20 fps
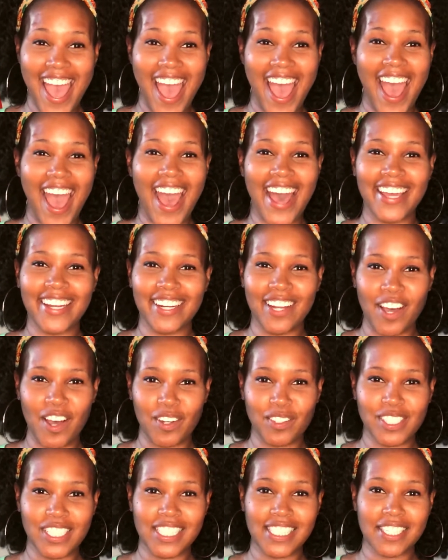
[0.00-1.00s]
I
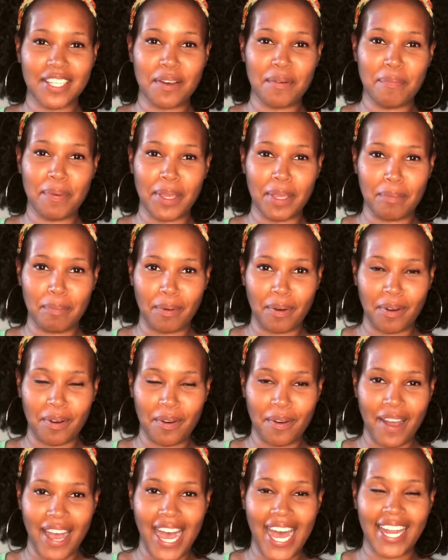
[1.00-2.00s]
know, to some
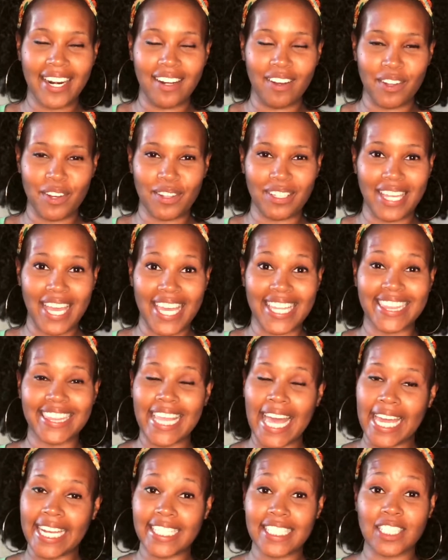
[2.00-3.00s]
people, I know you're like, that is the